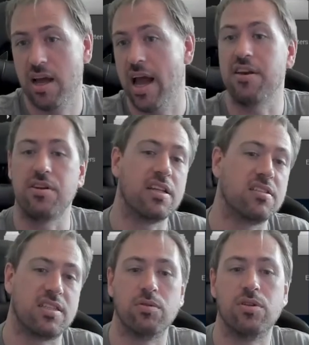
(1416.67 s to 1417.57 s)
And you
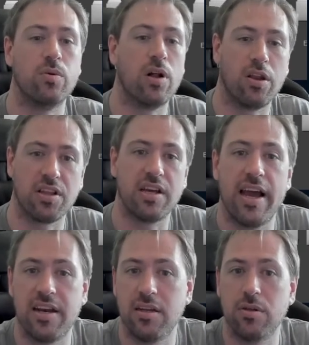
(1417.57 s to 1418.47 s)
can still do a lot of
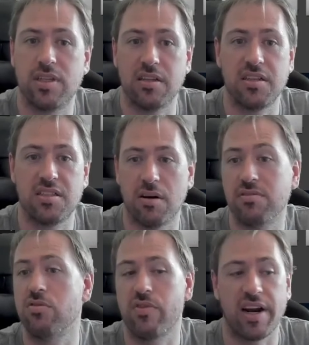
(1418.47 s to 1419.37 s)
the editor utility
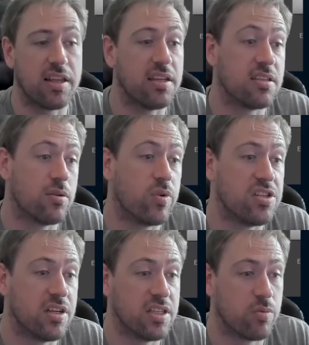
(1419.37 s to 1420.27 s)
stuff directly into the
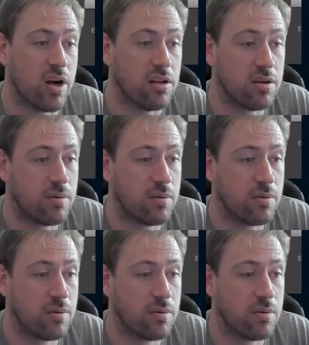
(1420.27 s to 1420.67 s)
widget as well.